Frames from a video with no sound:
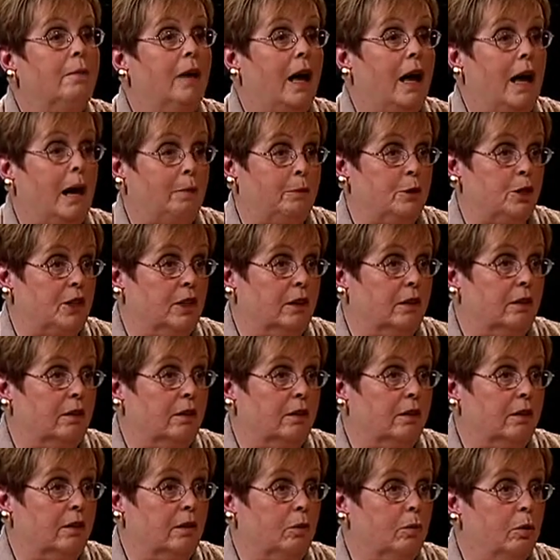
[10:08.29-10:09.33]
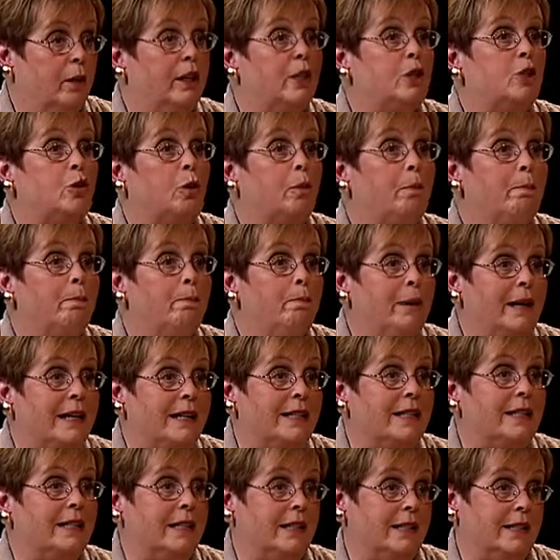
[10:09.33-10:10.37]
option, what is your
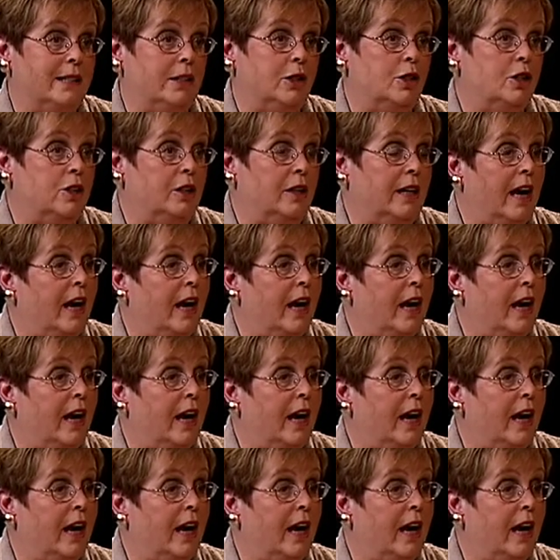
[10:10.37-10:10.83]
best decision,